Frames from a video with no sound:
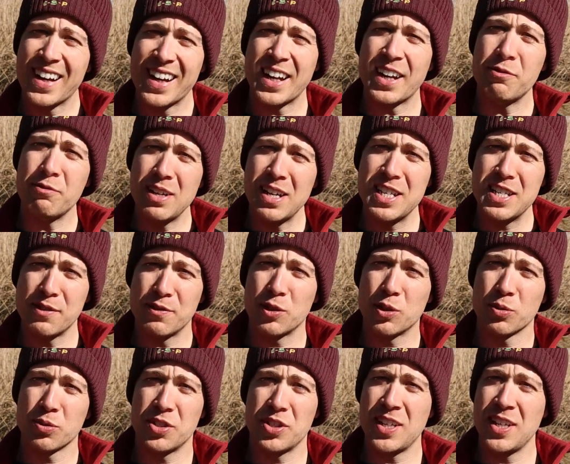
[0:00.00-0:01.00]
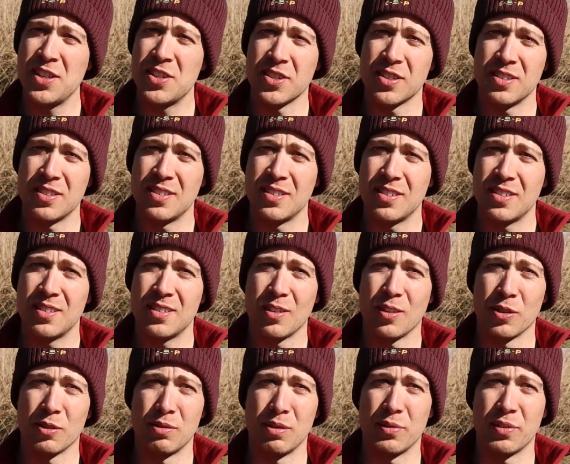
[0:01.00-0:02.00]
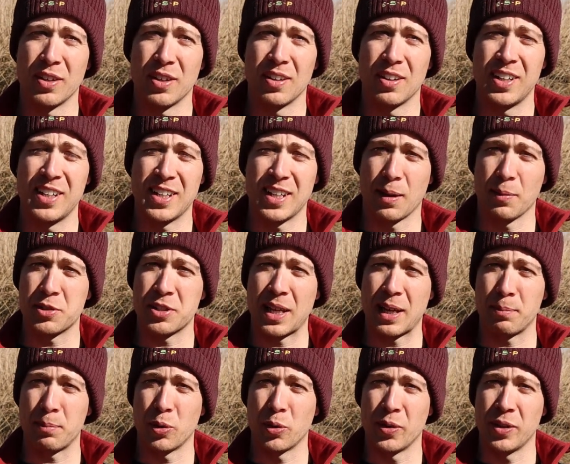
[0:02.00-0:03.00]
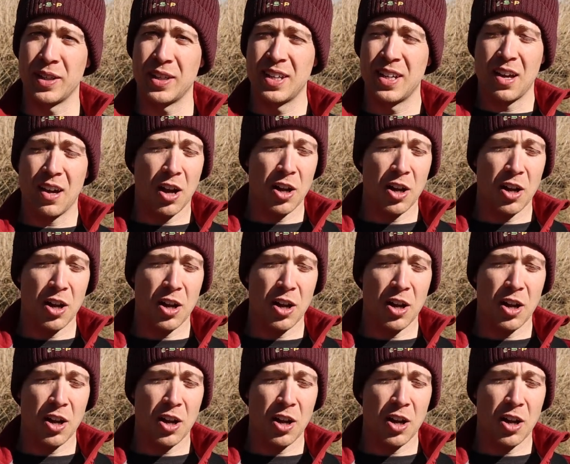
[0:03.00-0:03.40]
I'd had a really difficult season on the river leading up to that point.